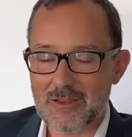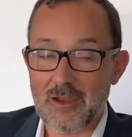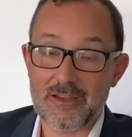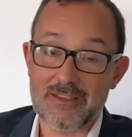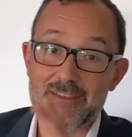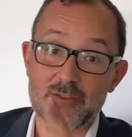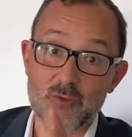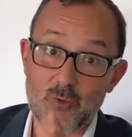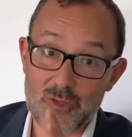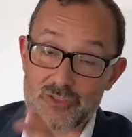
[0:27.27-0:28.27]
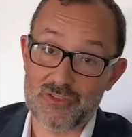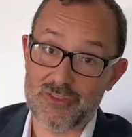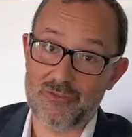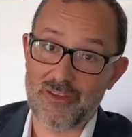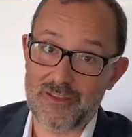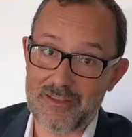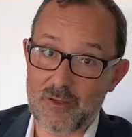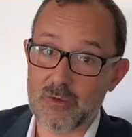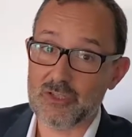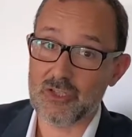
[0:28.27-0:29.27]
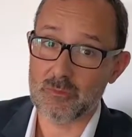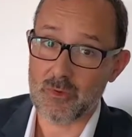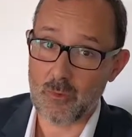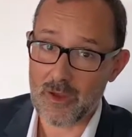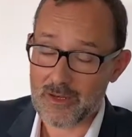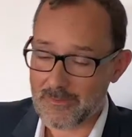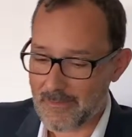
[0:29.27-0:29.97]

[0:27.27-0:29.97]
At least two questions in reality. Question number one,